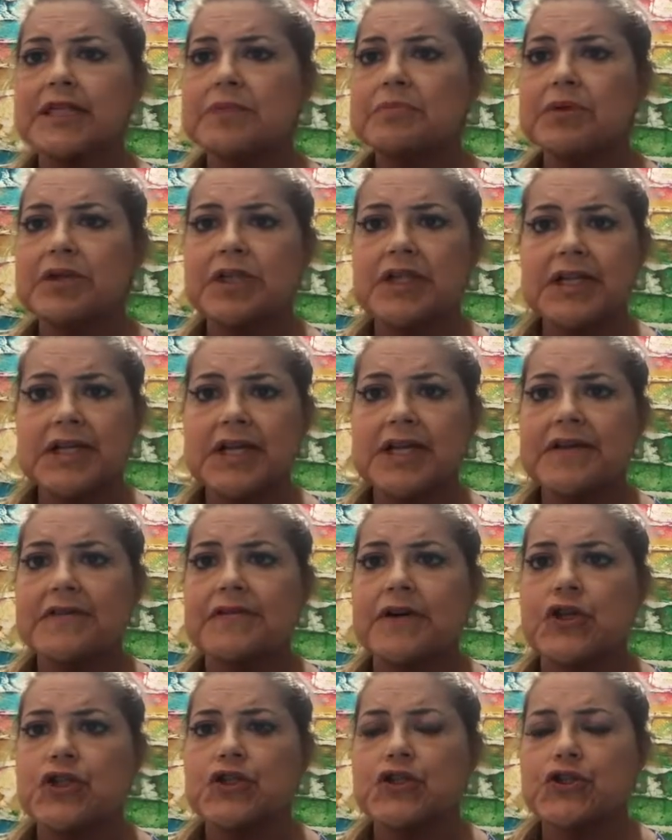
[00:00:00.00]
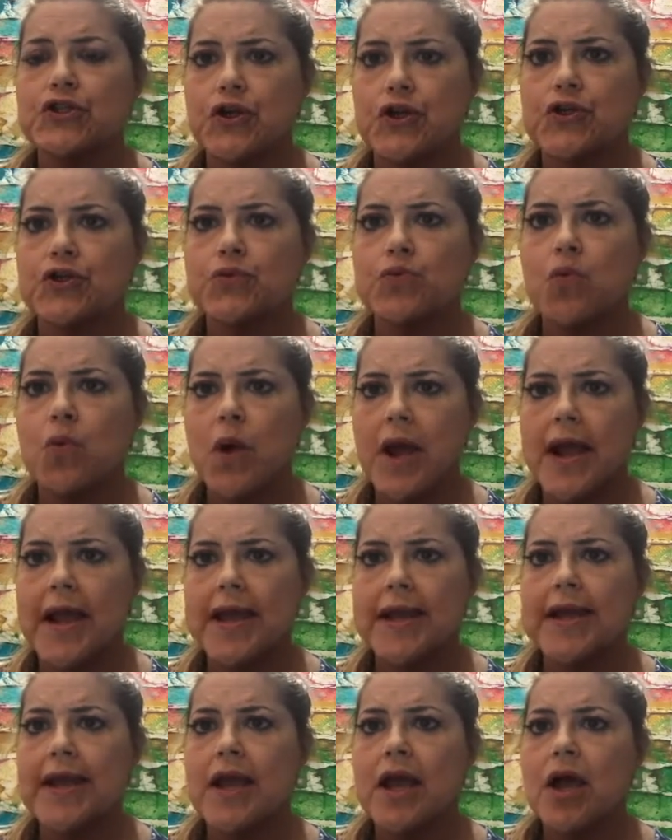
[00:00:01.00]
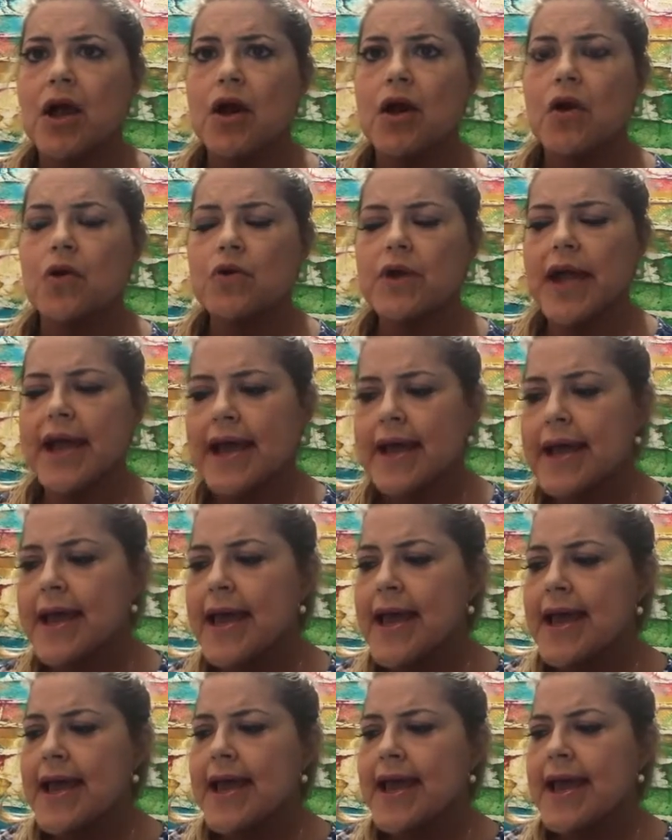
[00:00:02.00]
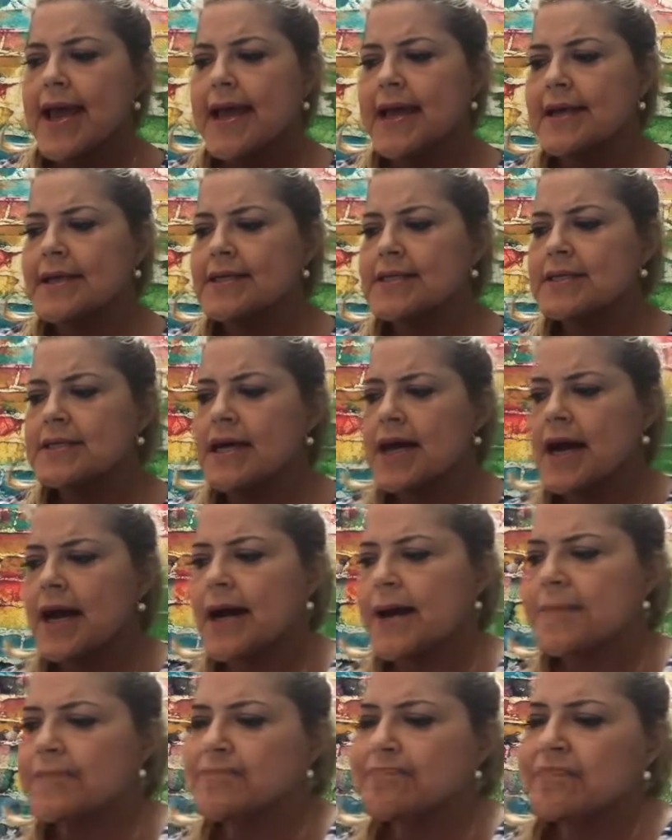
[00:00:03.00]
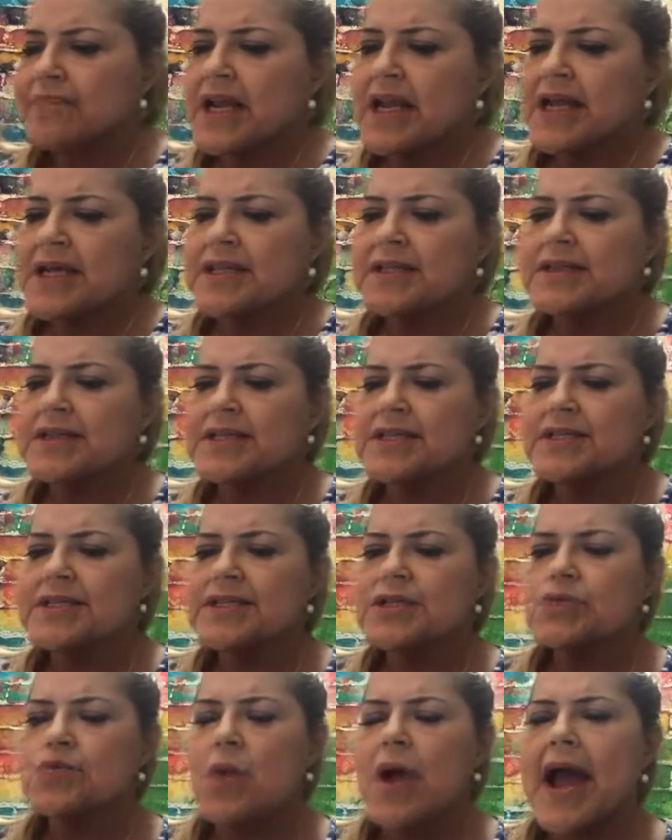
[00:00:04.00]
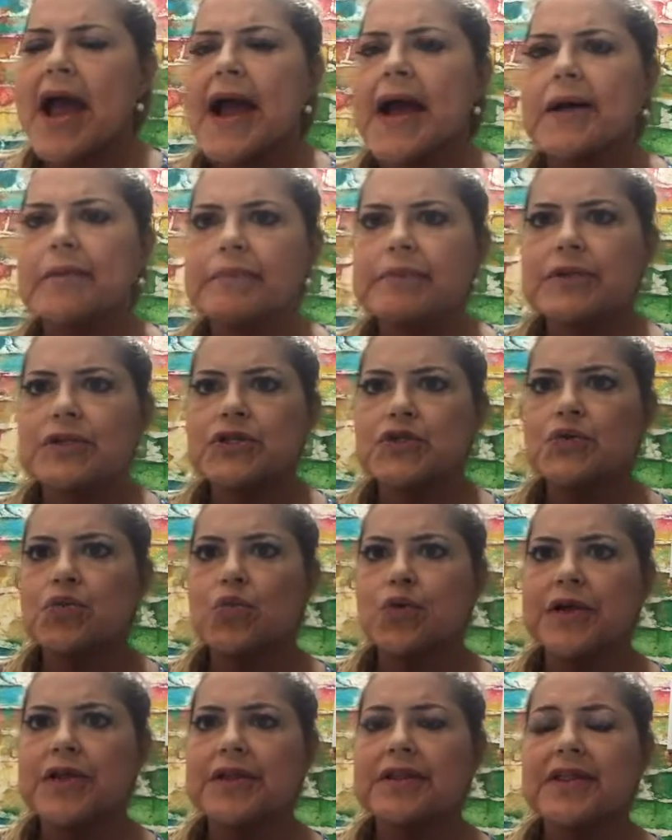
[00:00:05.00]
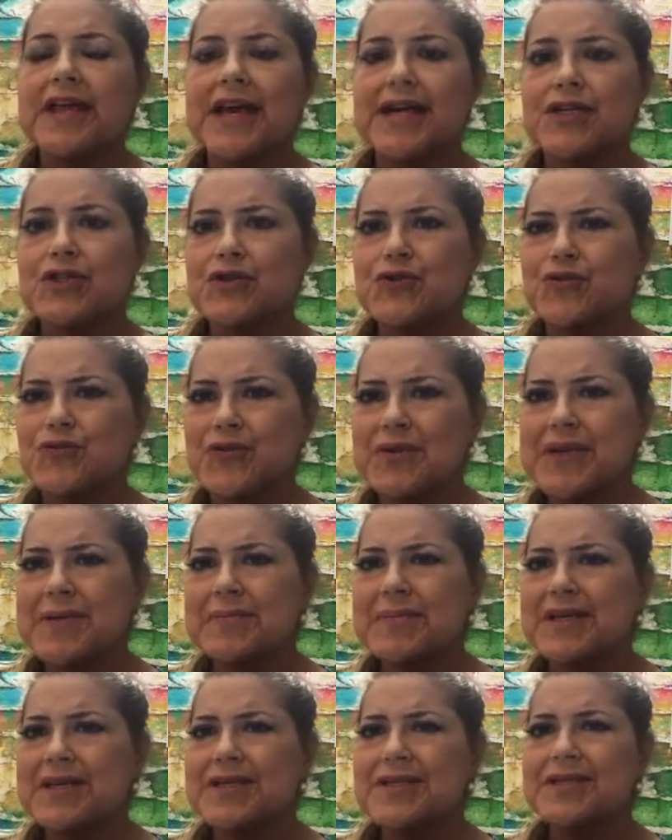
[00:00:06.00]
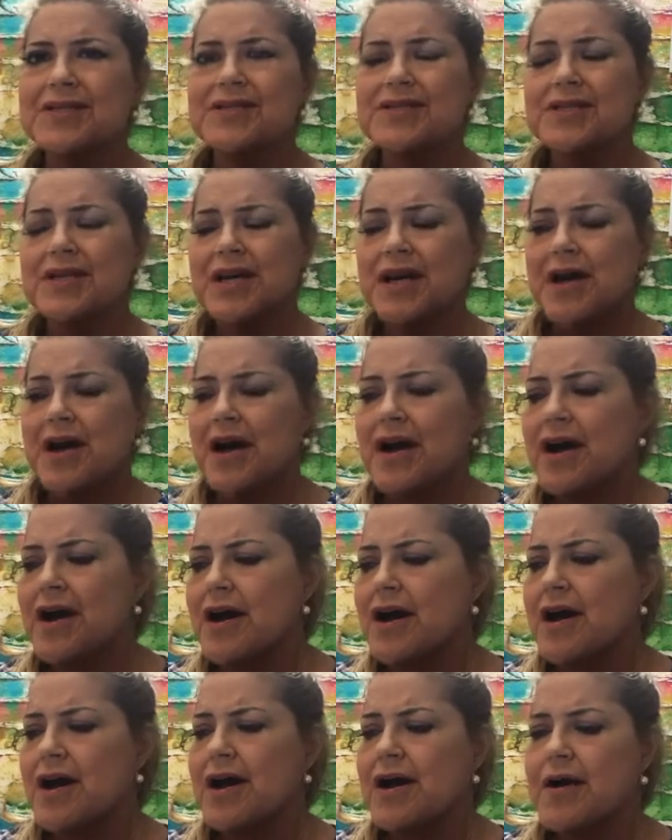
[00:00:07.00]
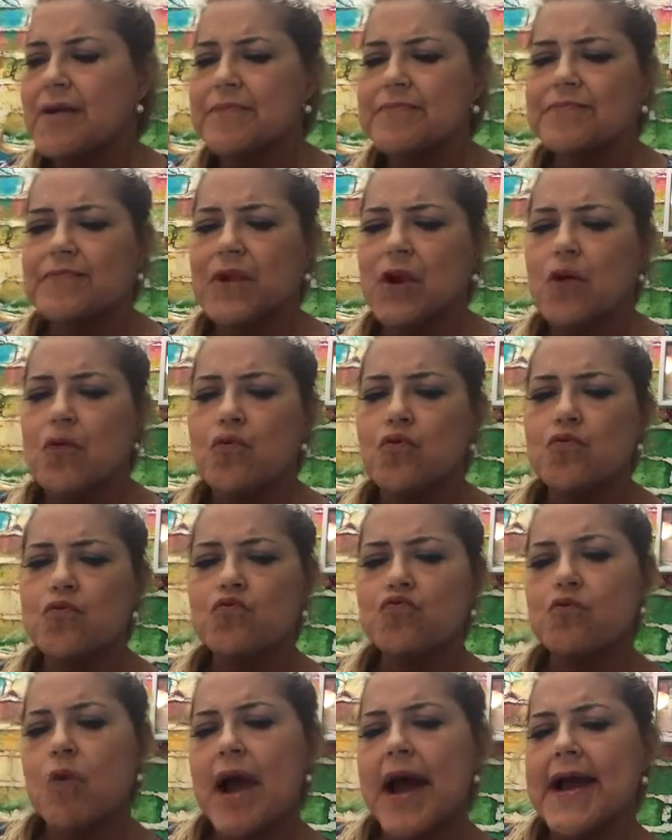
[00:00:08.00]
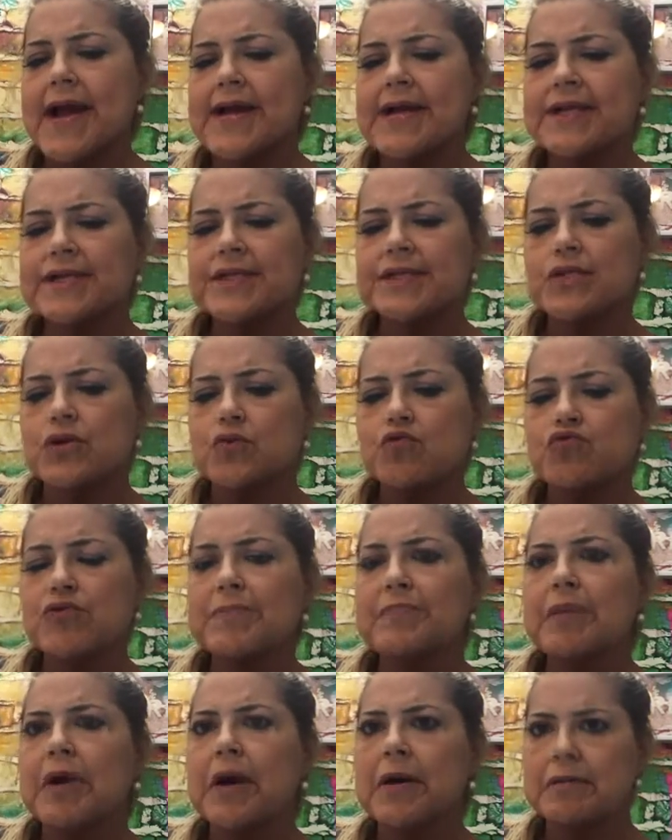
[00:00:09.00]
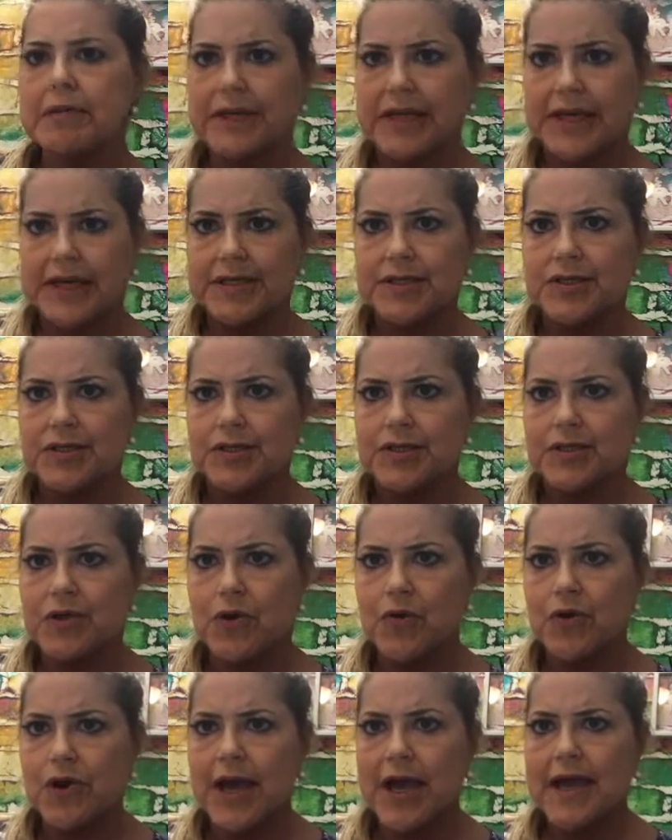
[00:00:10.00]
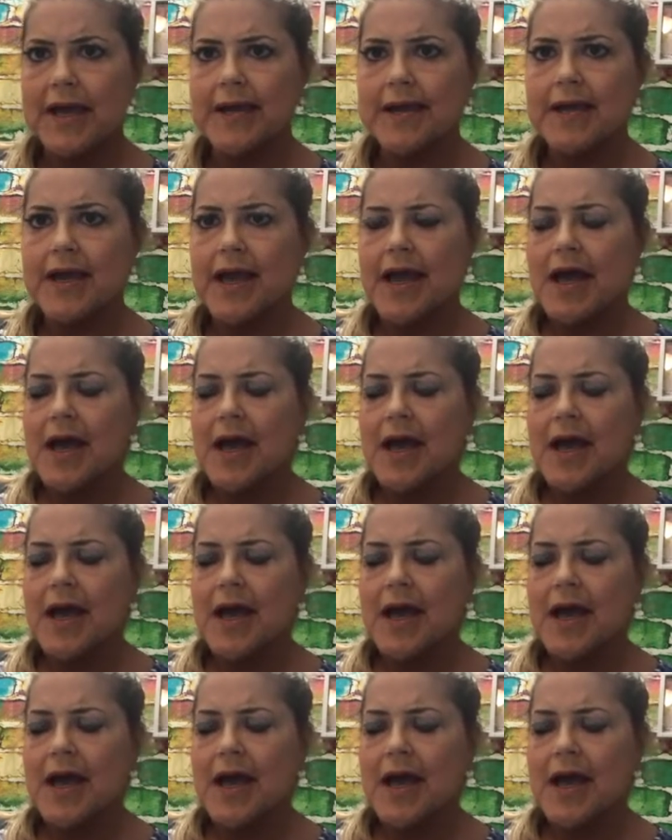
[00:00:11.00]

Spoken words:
believe a certain way, okay? And this is what happens with extremist right Republicans, okay?